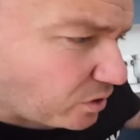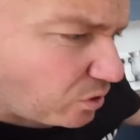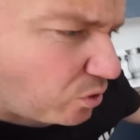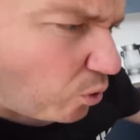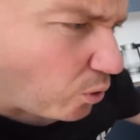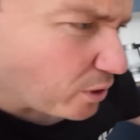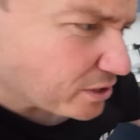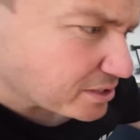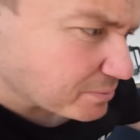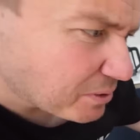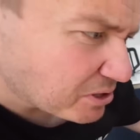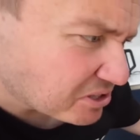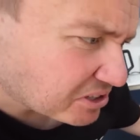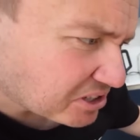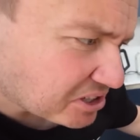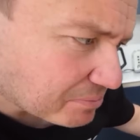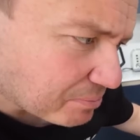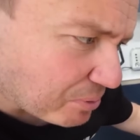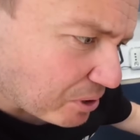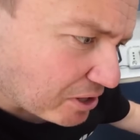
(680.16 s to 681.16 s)
Oh, it smells
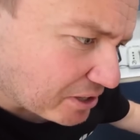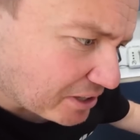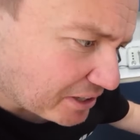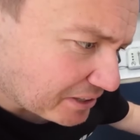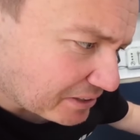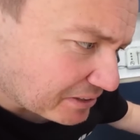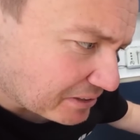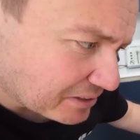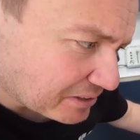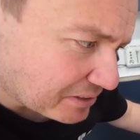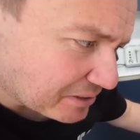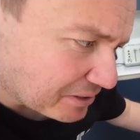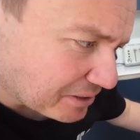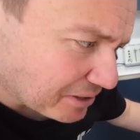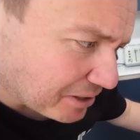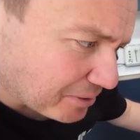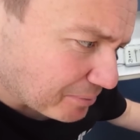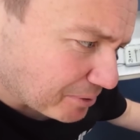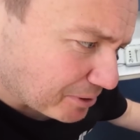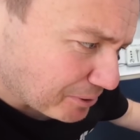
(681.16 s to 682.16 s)
like it's burning.
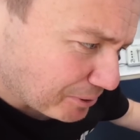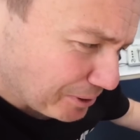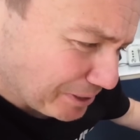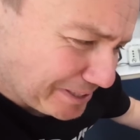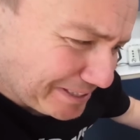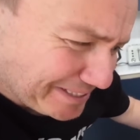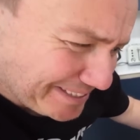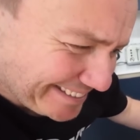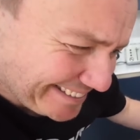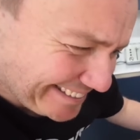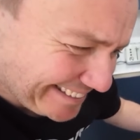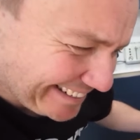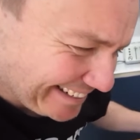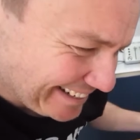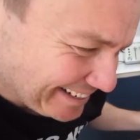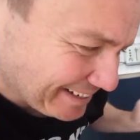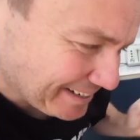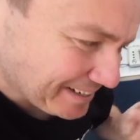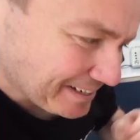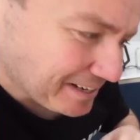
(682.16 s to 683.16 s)
Oh my gosh.
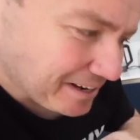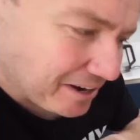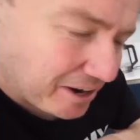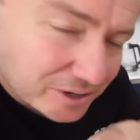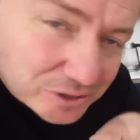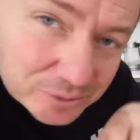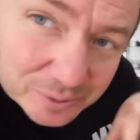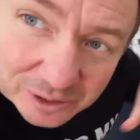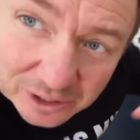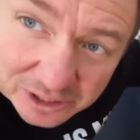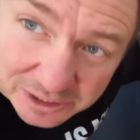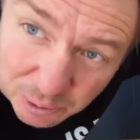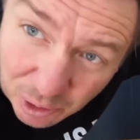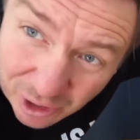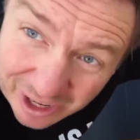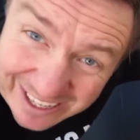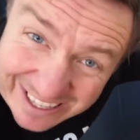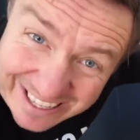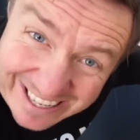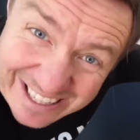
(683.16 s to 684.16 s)
I normally like to
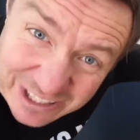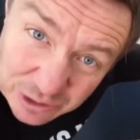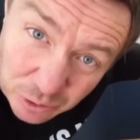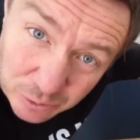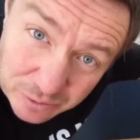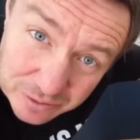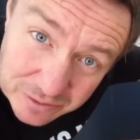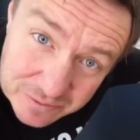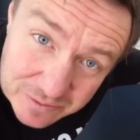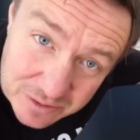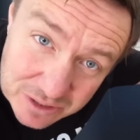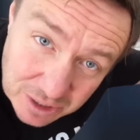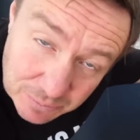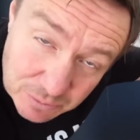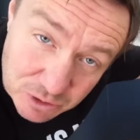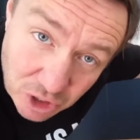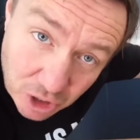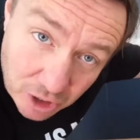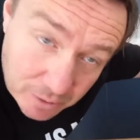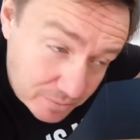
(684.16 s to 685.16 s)
put a lid on
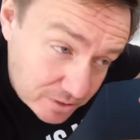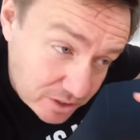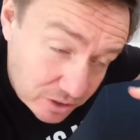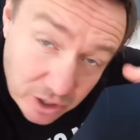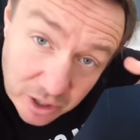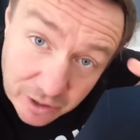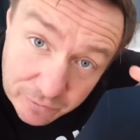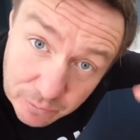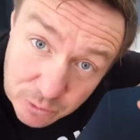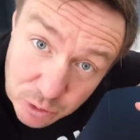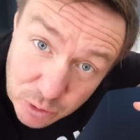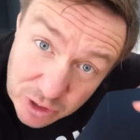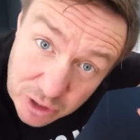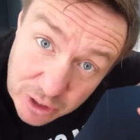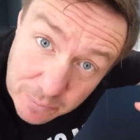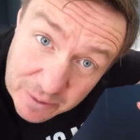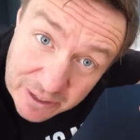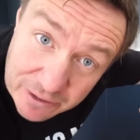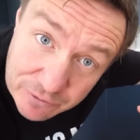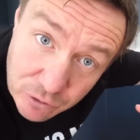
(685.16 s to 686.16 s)
sometimes if I'm doing it
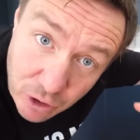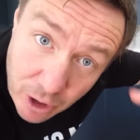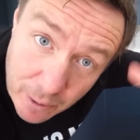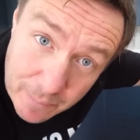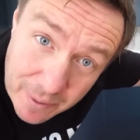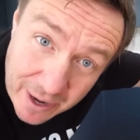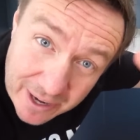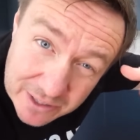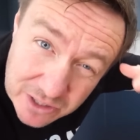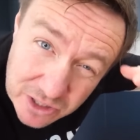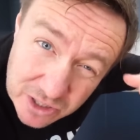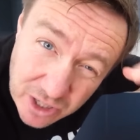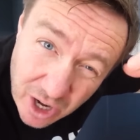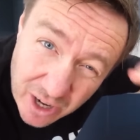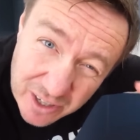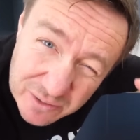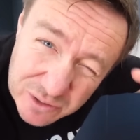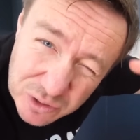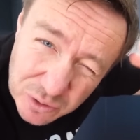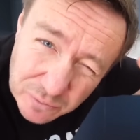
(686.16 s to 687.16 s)
on a big frying pan to
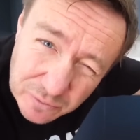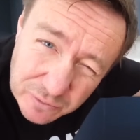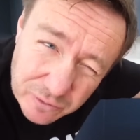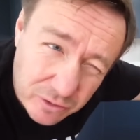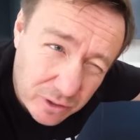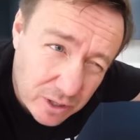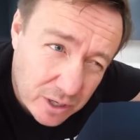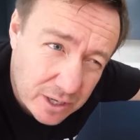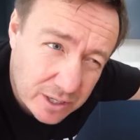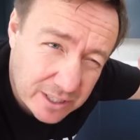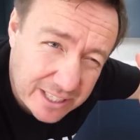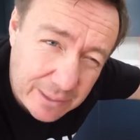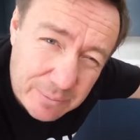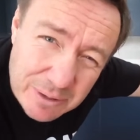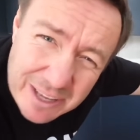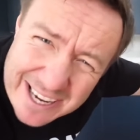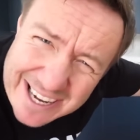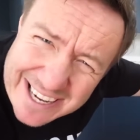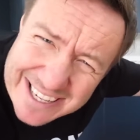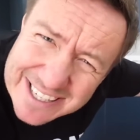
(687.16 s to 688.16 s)
kind of sort of
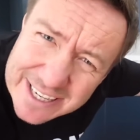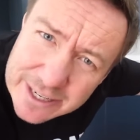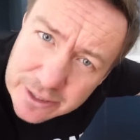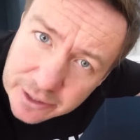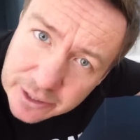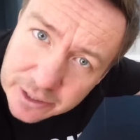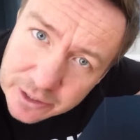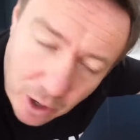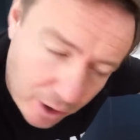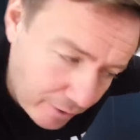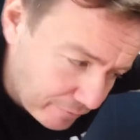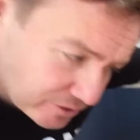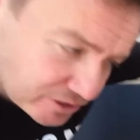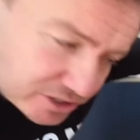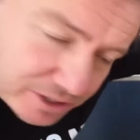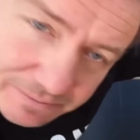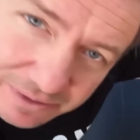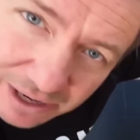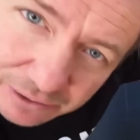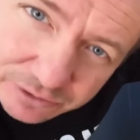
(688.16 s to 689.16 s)
keep the heat in like an
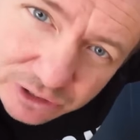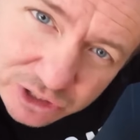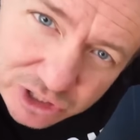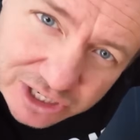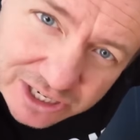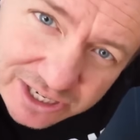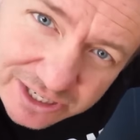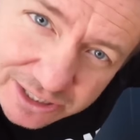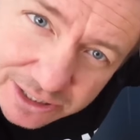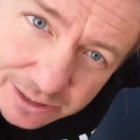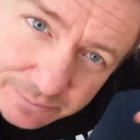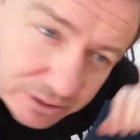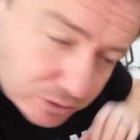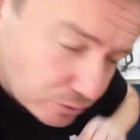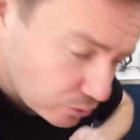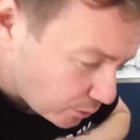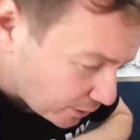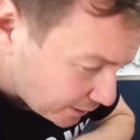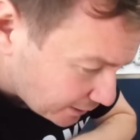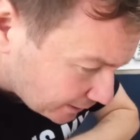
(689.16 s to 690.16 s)
oven to melt the cheese in the
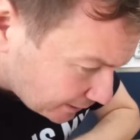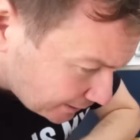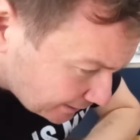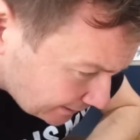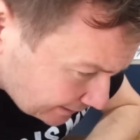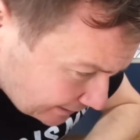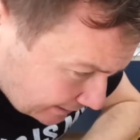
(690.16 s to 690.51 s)
middle quicker.